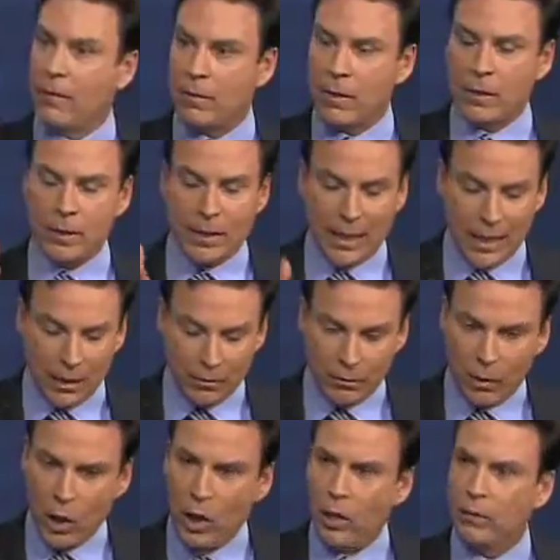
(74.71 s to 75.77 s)
to get
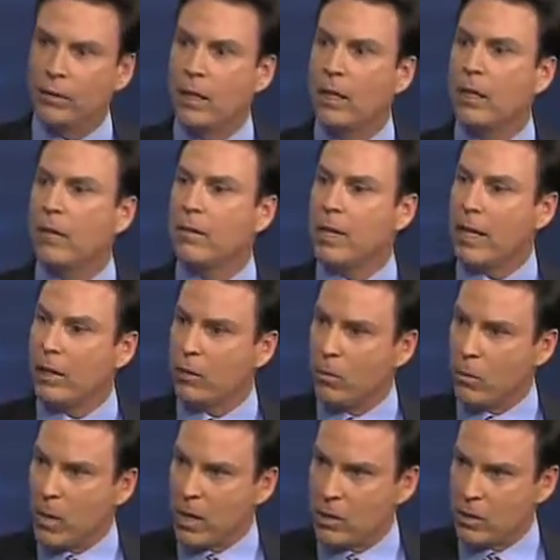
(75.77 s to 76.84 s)
involved. They hear the
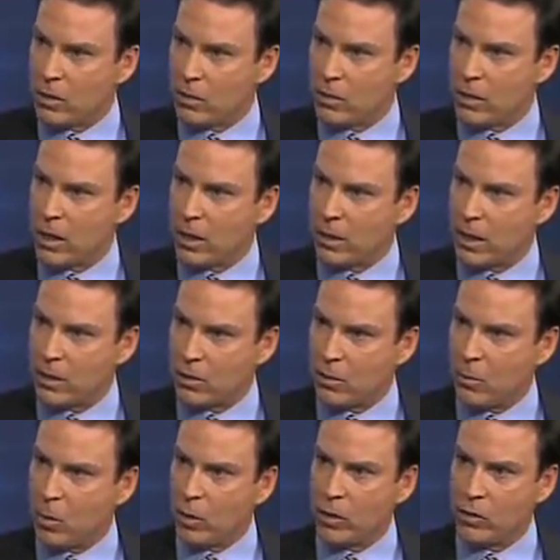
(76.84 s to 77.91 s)
patient's
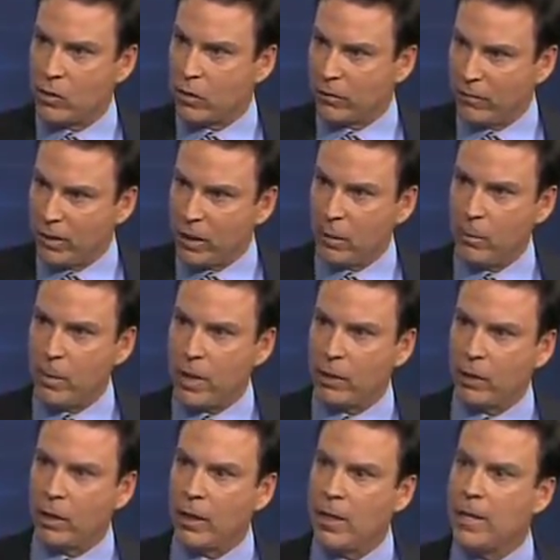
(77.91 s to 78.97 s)
testimonials, they're feeling better.